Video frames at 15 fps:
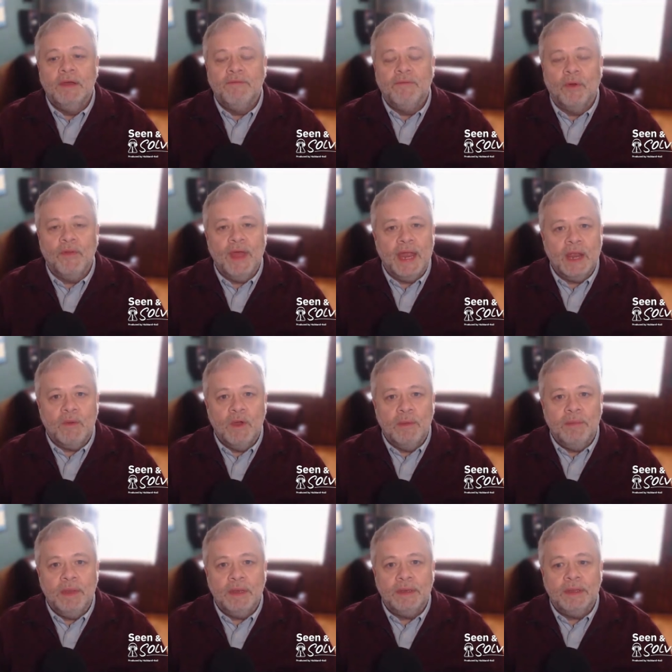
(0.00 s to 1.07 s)
for that
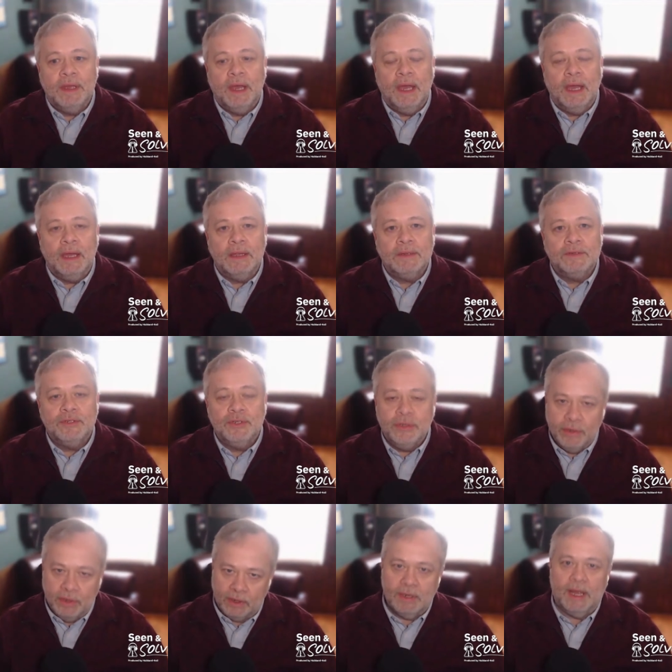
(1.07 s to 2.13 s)
equipment
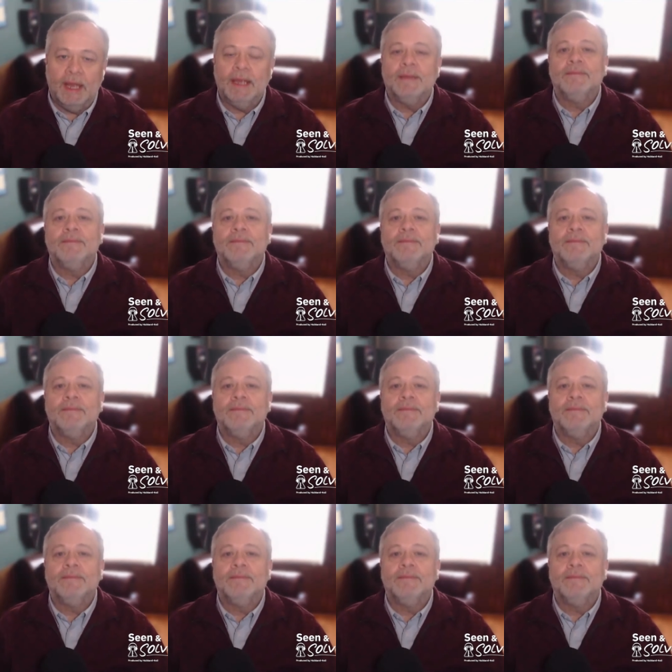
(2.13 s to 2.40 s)
should look like.